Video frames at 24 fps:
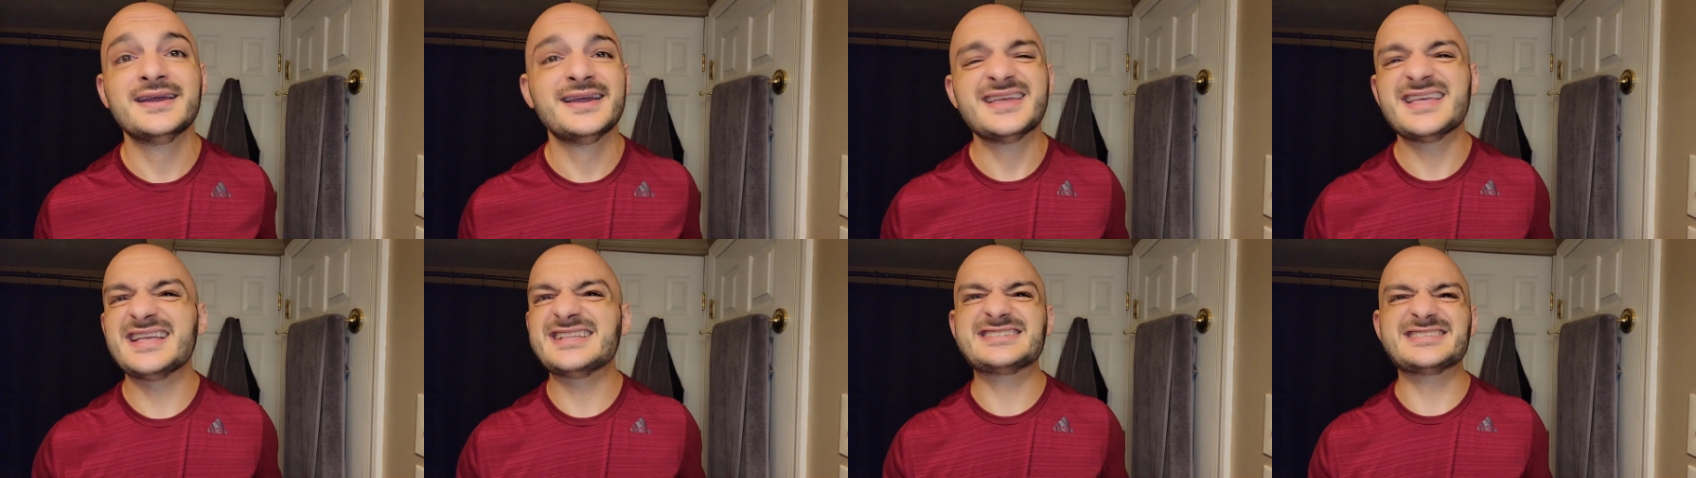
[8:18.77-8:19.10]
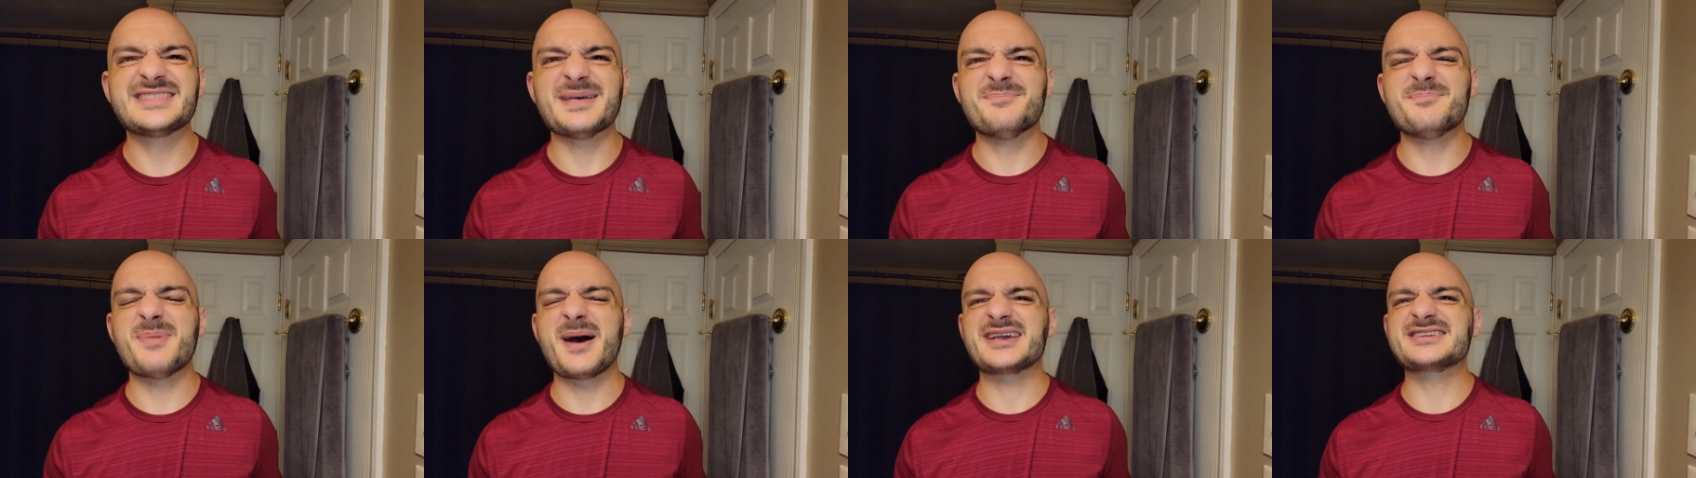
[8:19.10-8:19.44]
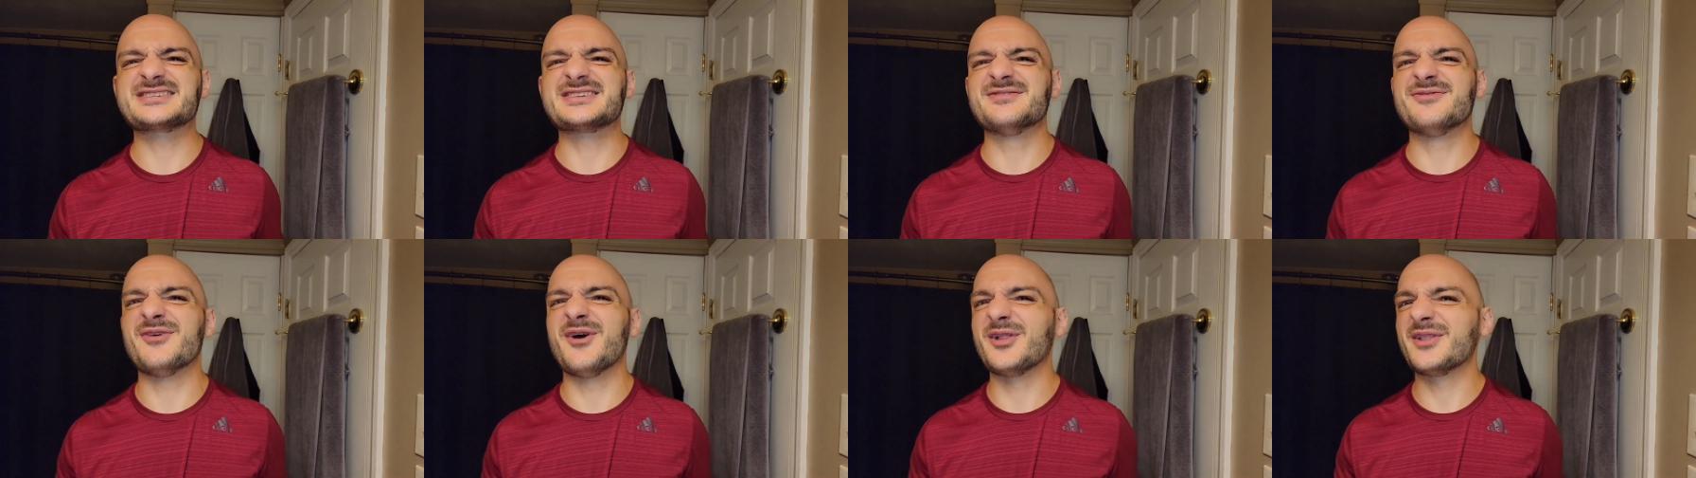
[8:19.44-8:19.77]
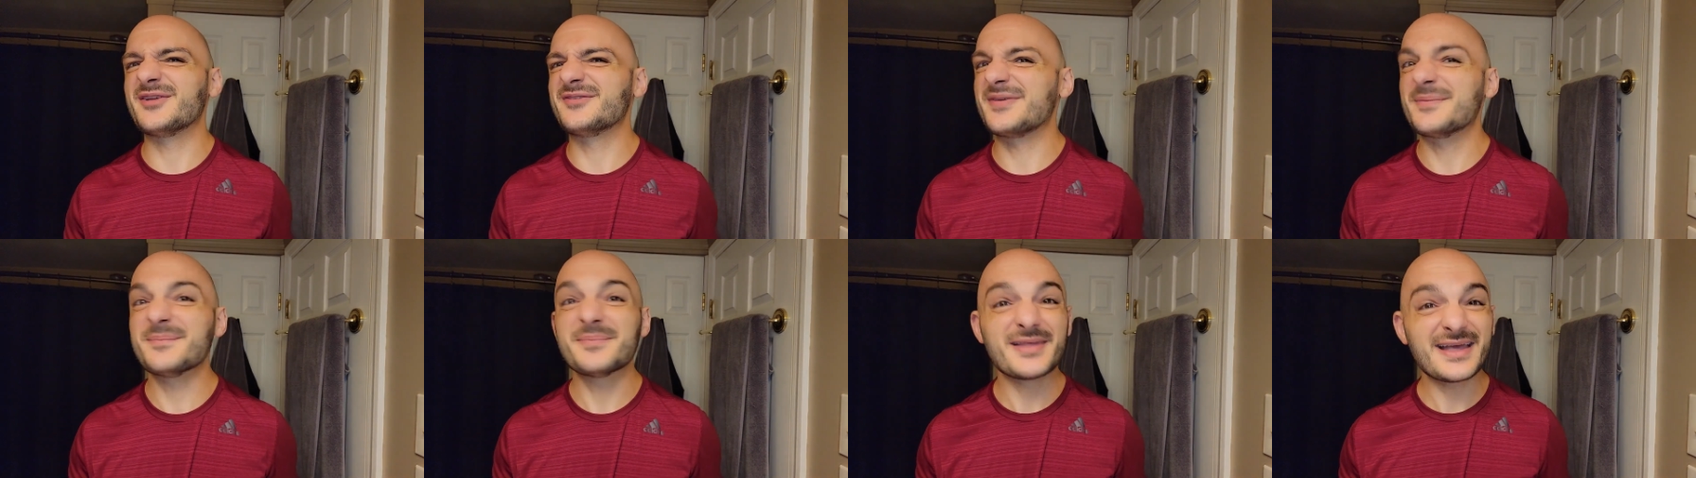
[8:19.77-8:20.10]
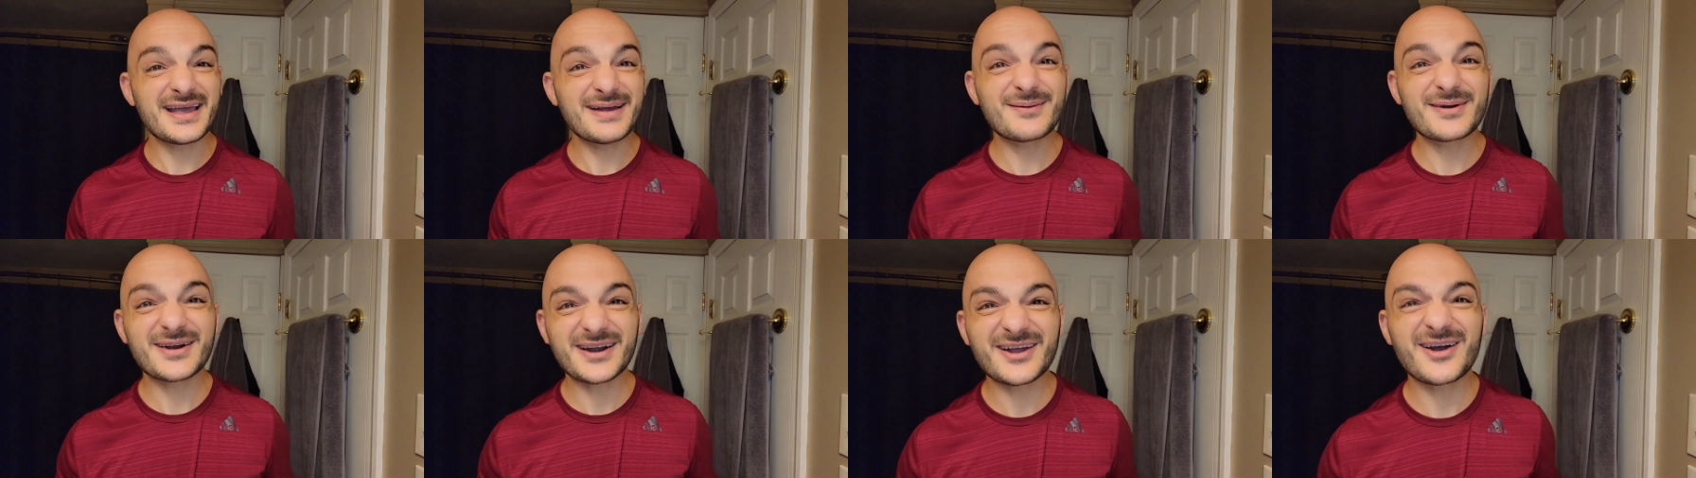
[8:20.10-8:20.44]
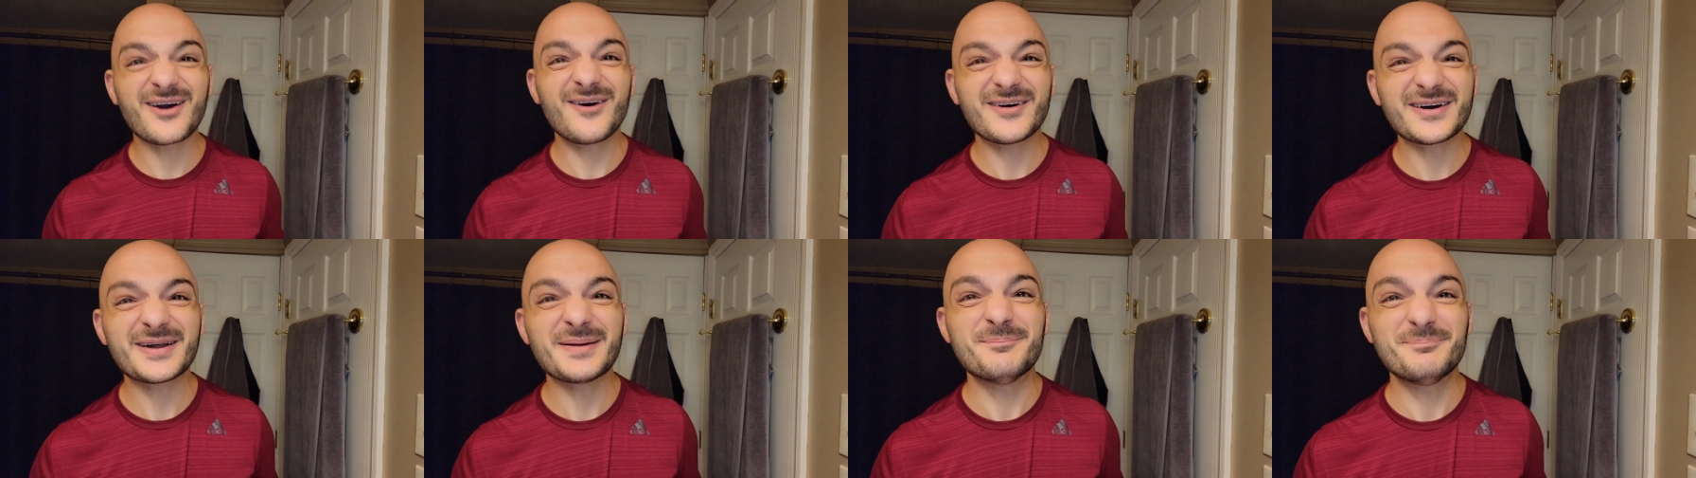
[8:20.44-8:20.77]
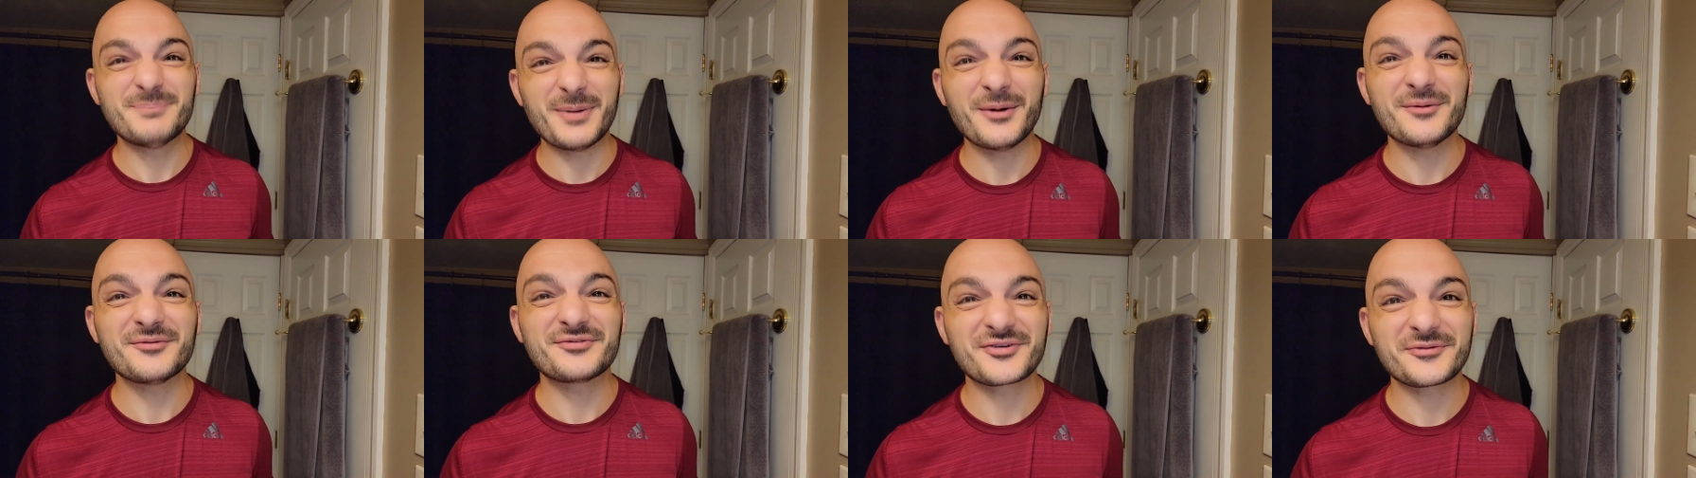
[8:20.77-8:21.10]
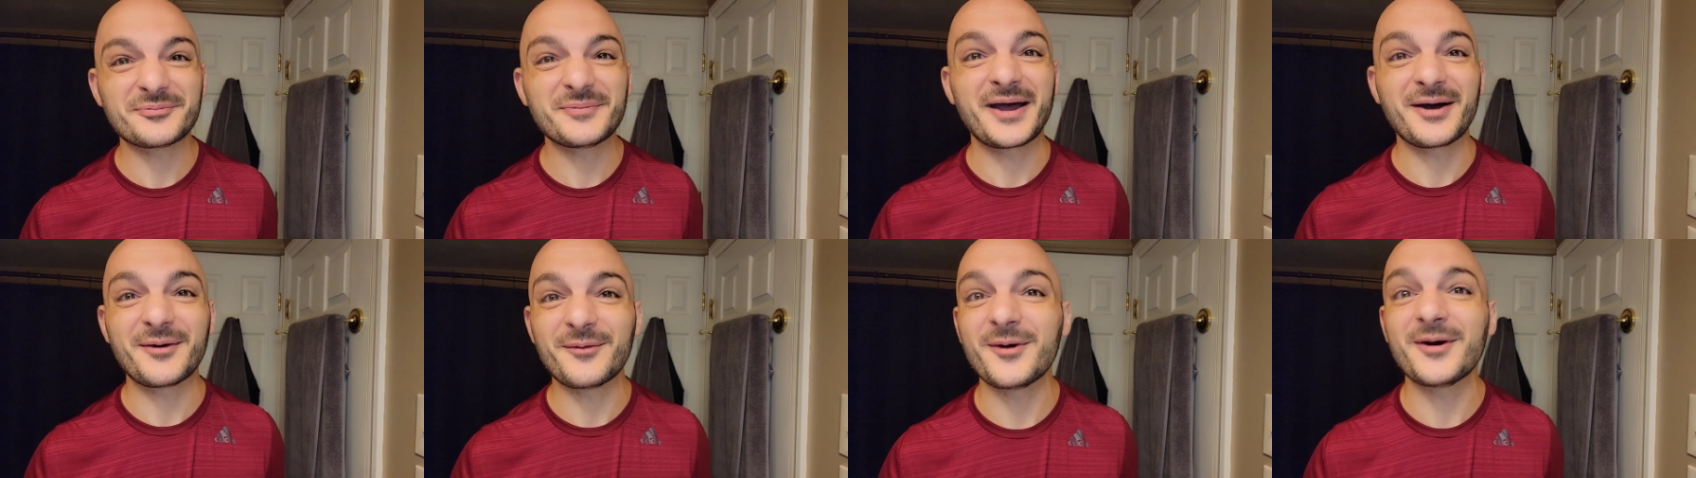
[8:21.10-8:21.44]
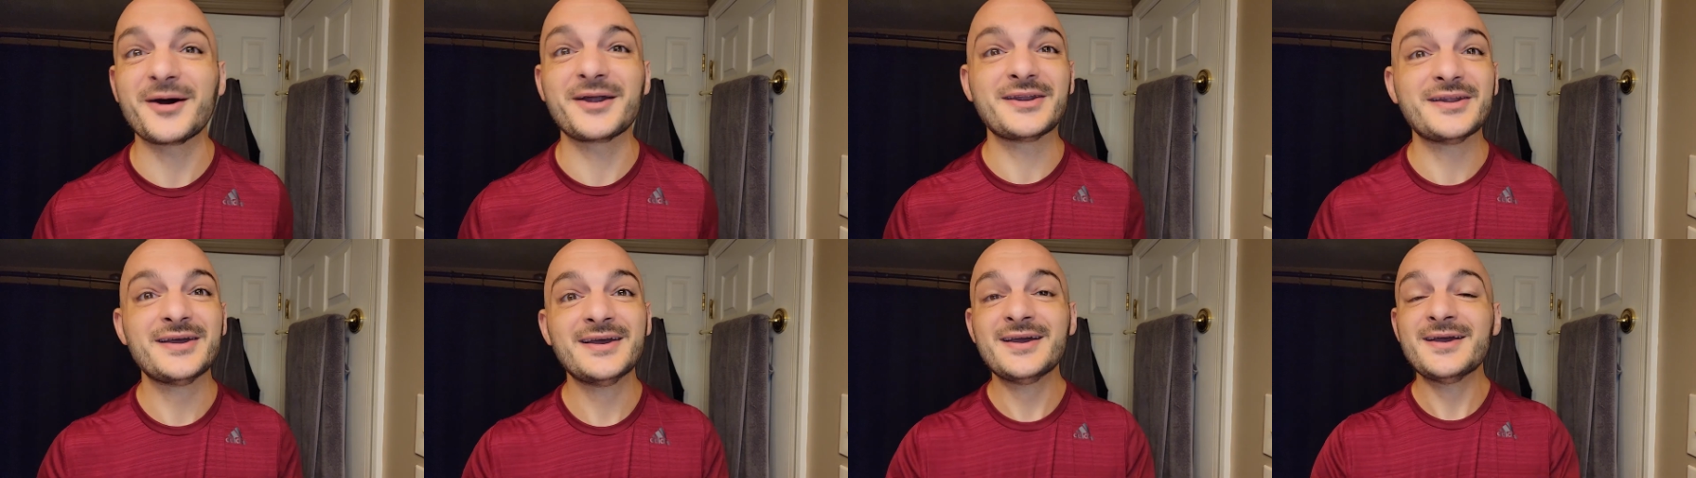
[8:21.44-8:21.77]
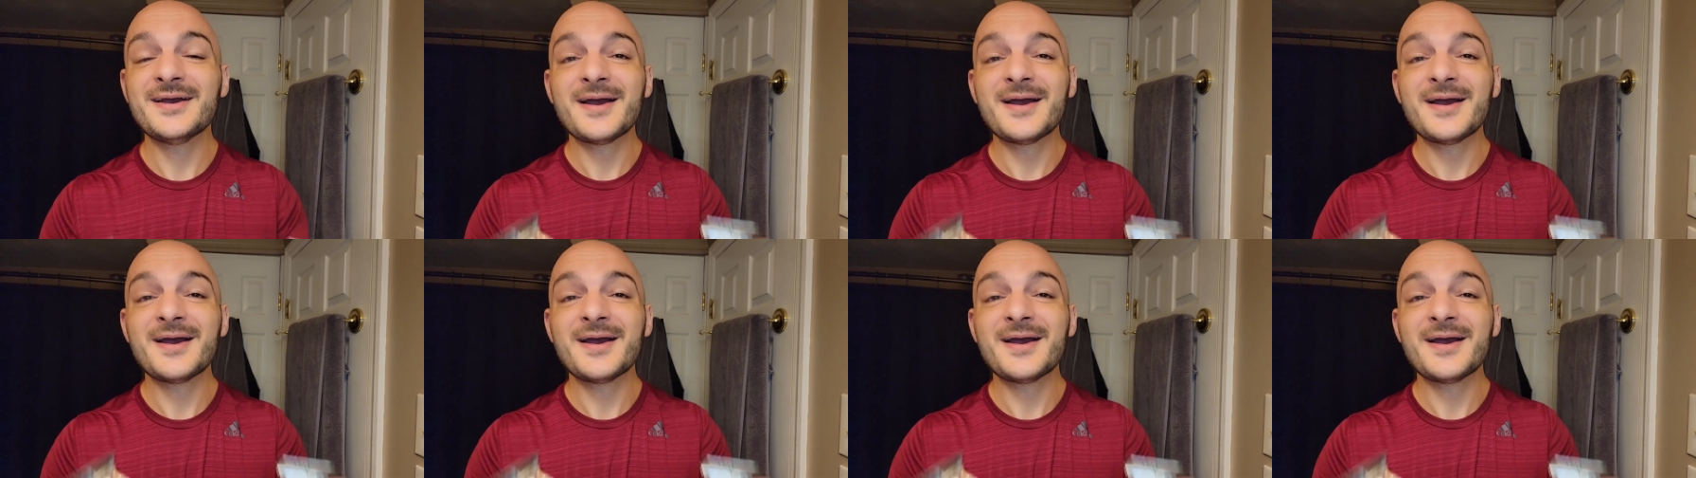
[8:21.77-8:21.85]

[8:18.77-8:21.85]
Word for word: It's the best of all of them. We're gonna call it a boat from now on.